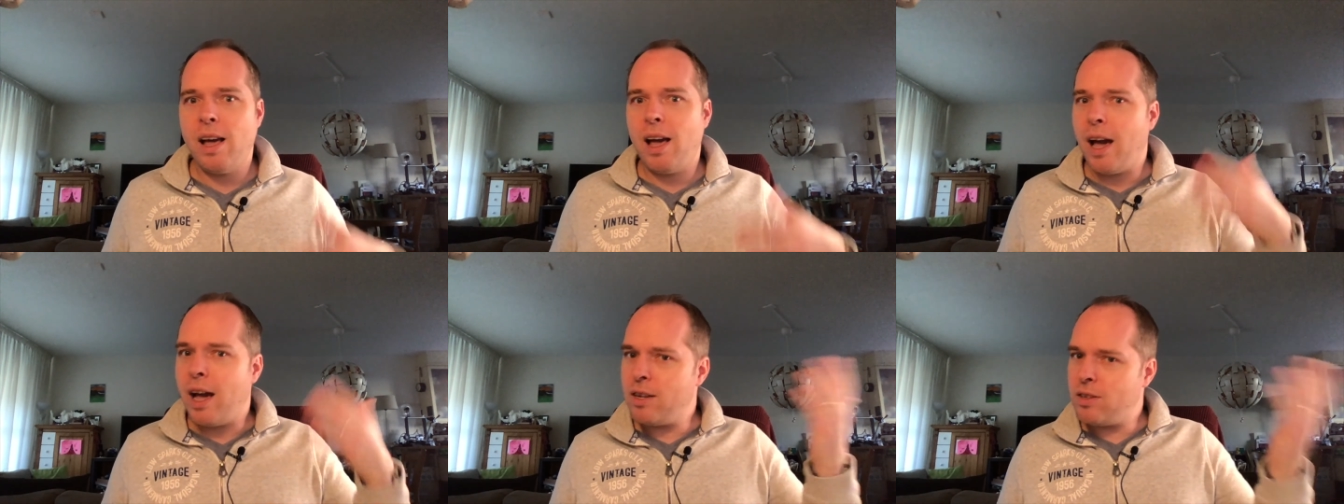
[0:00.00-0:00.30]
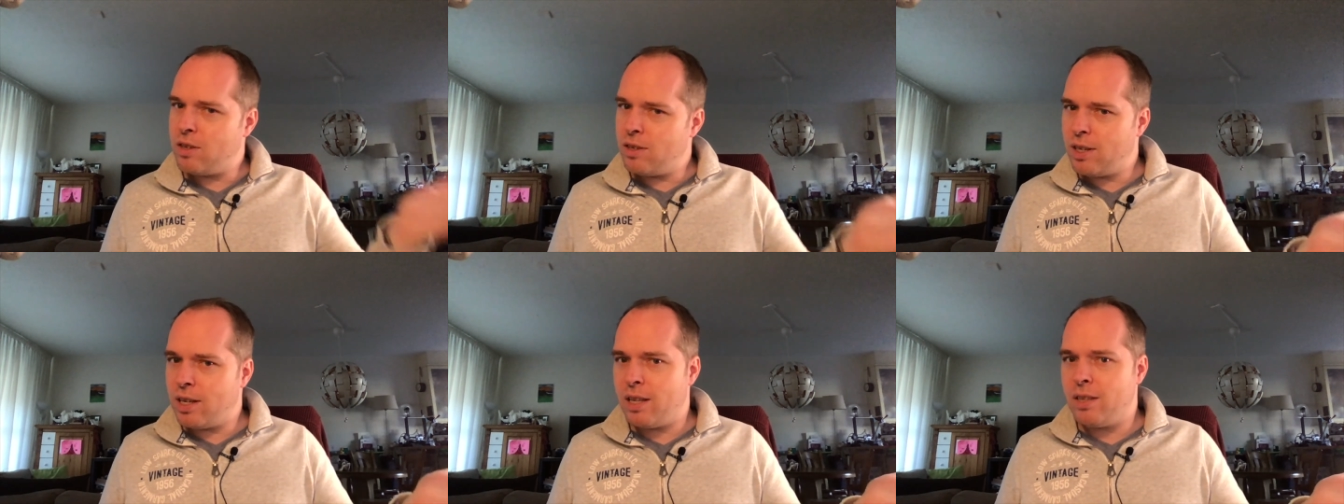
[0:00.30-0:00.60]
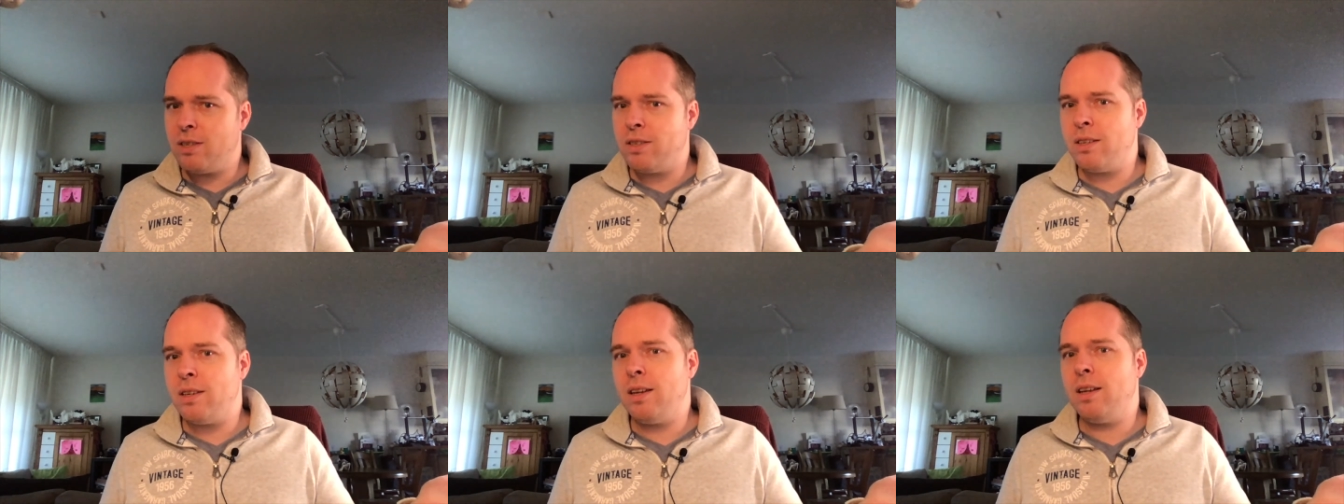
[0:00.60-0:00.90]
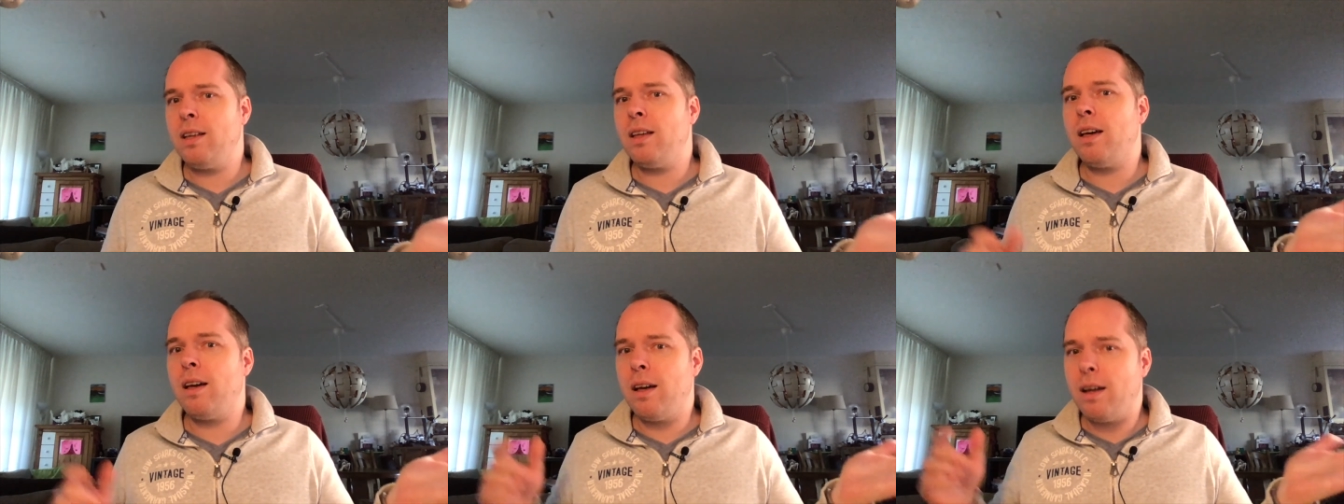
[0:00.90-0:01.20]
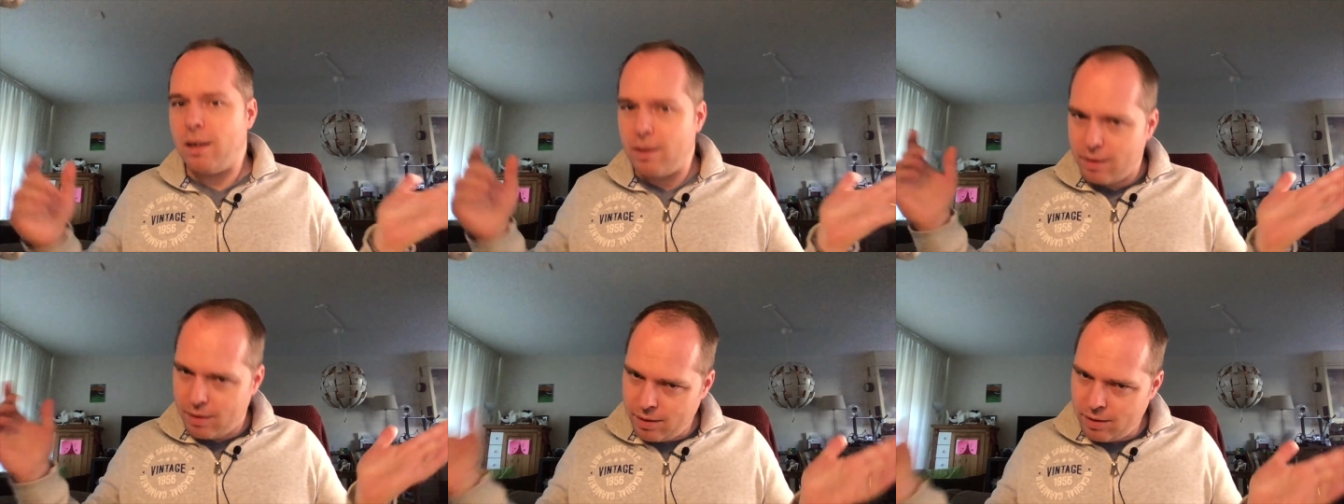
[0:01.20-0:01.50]
As you can see,
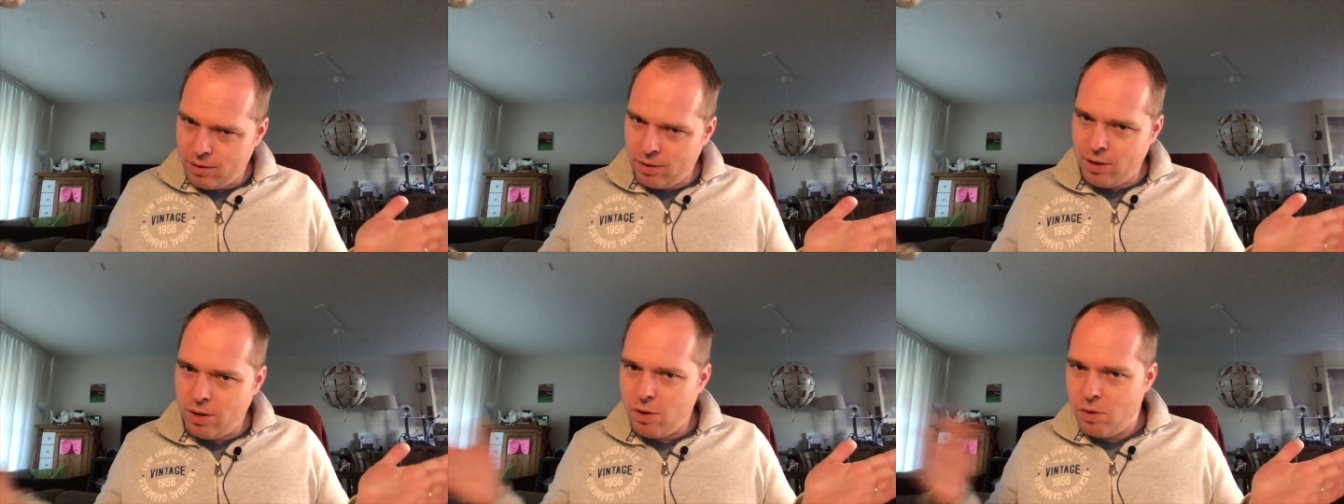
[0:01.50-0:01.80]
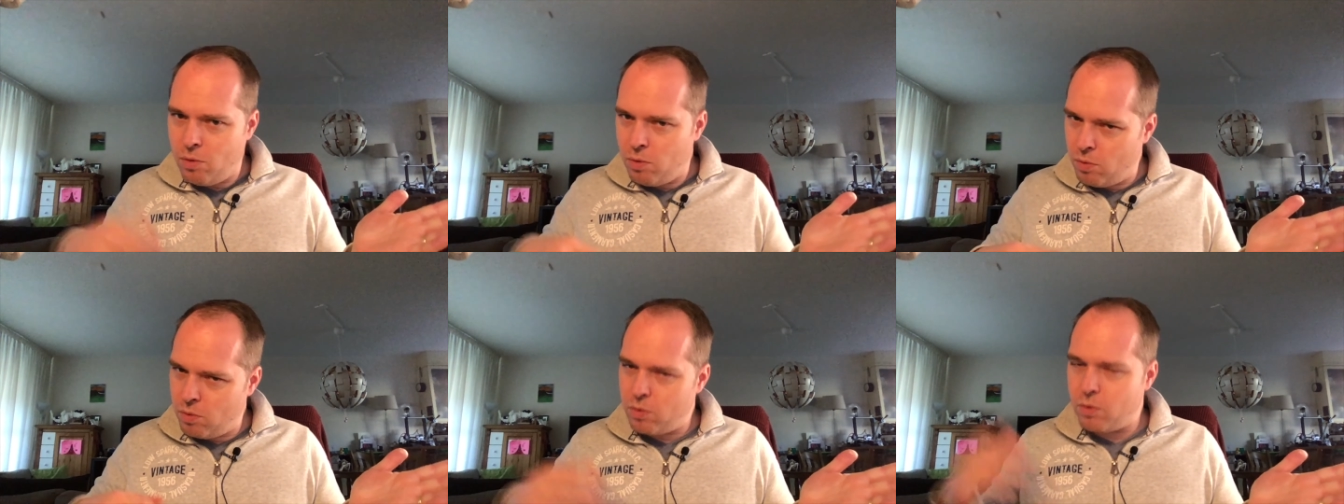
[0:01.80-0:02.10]
new